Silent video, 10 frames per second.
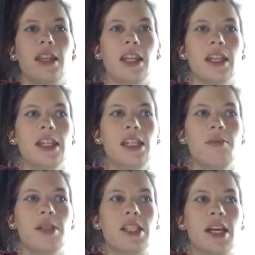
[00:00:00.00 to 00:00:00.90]
Then the
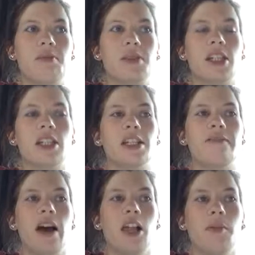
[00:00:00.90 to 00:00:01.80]
team steps into
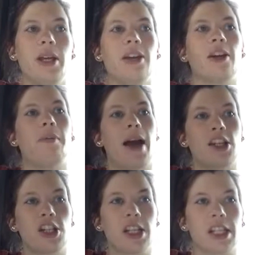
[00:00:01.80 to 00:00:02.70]
developing or
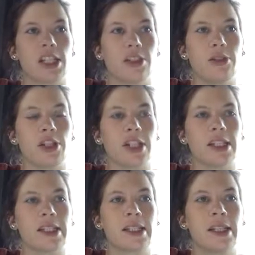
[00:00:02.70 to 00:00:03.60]
imagining the
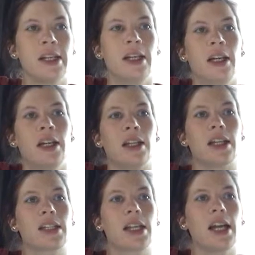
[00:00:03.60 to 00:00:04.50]
solutions.
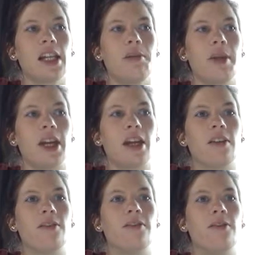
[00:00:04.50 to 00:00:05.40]
They select the
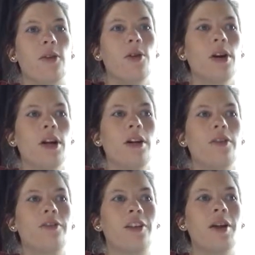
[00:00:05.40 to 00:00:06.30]
plan
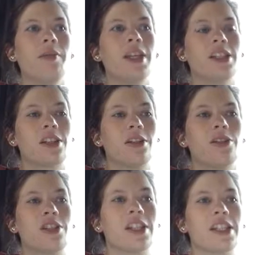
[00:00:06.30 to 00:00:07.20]
from these
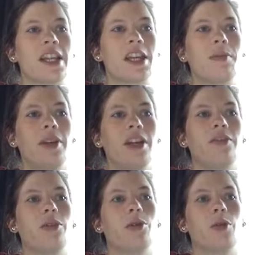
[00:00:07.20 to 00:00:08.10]
solutions that they
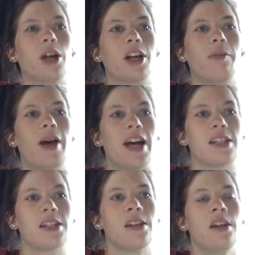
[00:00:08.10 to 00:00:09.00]
believe will work
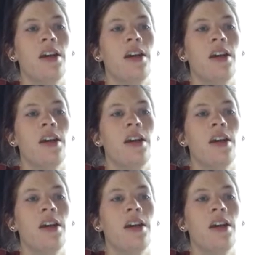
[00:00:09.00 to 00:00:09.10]
best.